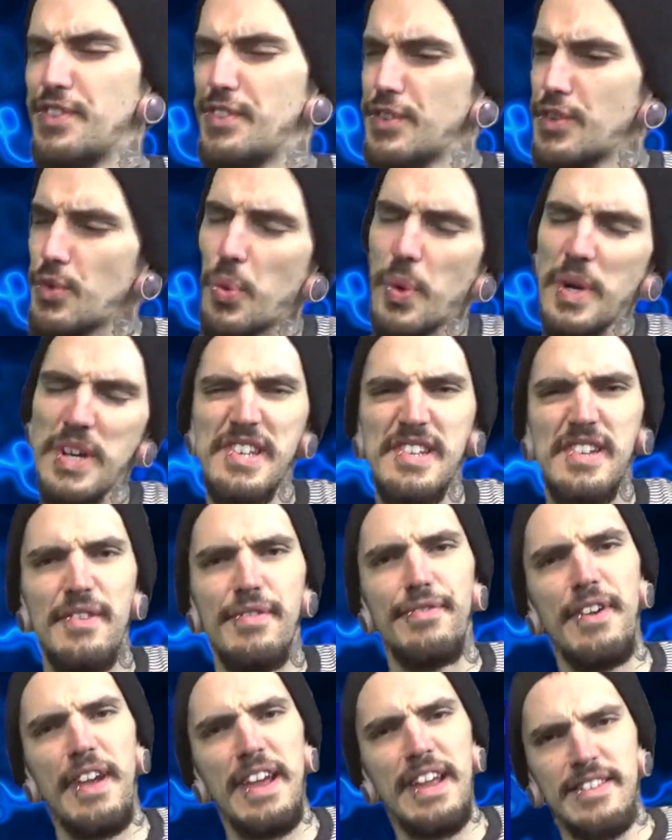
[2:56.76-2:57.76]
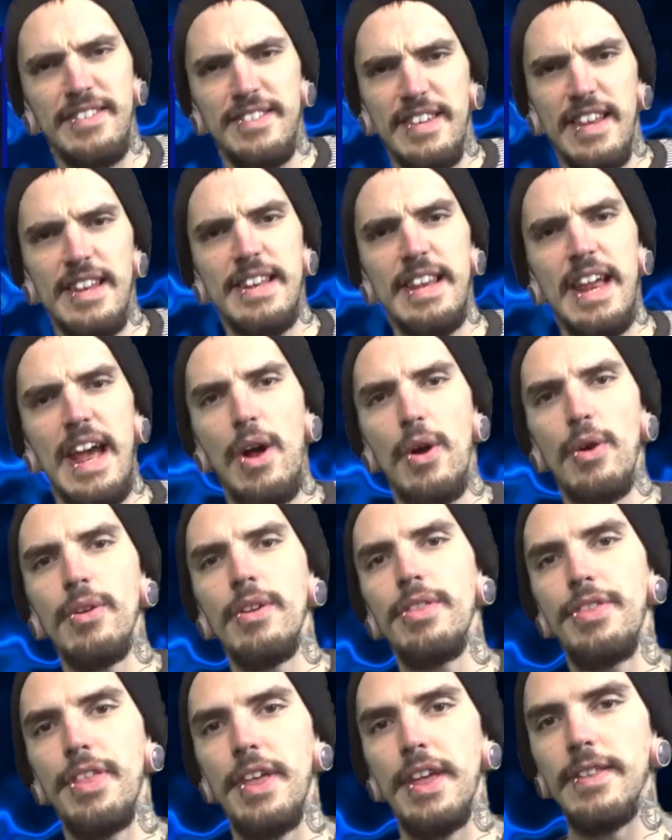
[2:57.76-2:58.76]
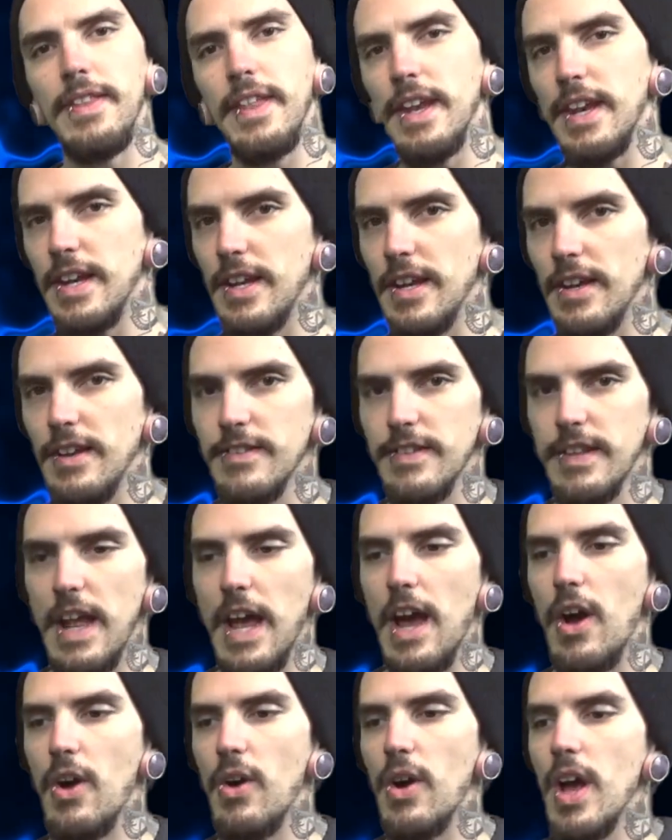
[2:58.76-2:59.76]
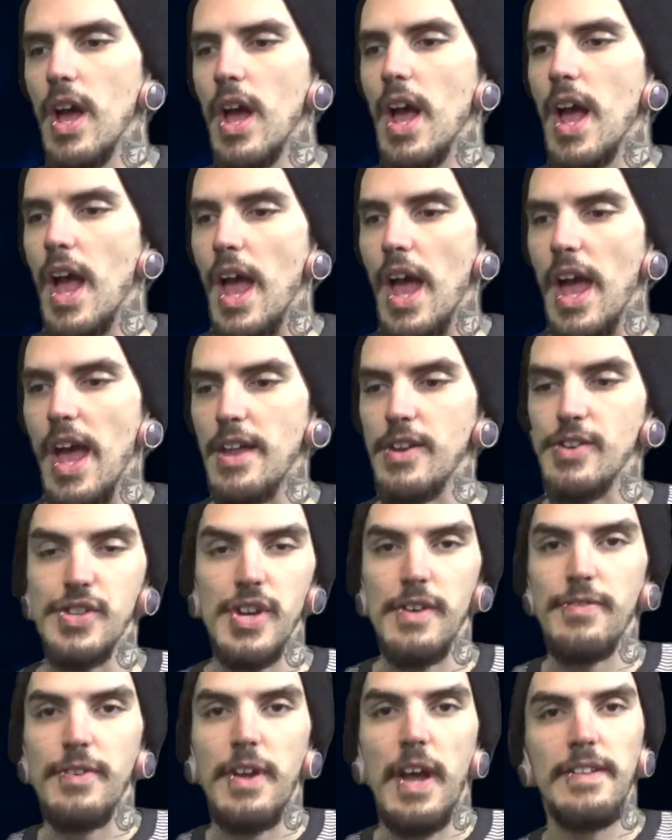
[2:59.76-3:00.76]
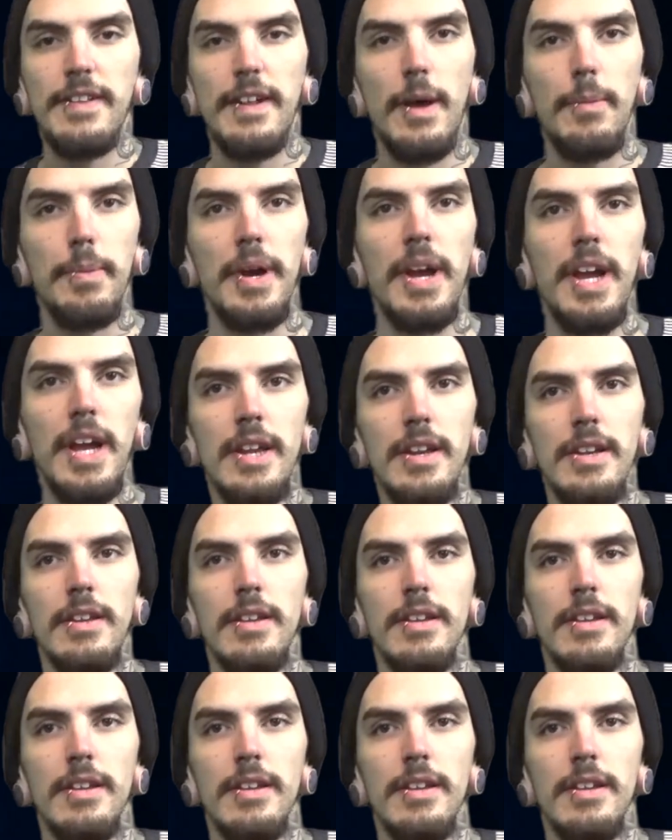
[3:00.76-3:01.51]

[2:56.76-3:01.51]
twist of fate sit down thing that he does now, and Jeff got the upper hand.